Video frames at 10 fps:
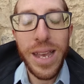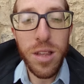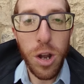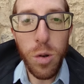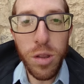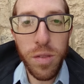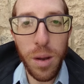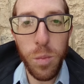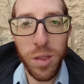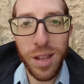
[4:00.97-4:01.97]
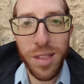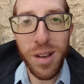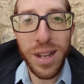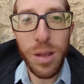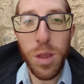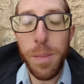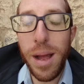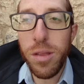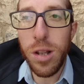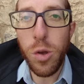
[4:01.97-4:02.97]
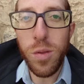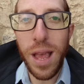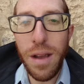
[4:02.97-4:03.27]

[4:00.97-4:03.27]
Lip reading: his only son was Yitzchak, and he was about to lose